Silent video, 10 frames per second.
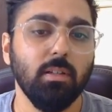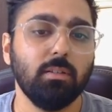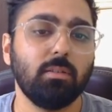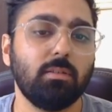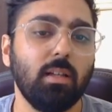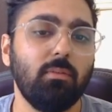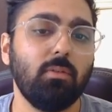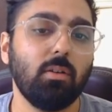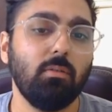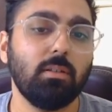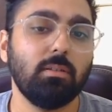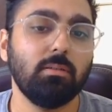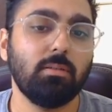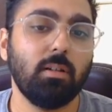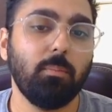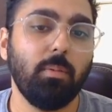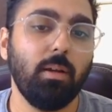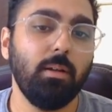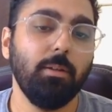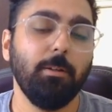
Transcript: So self.questions.append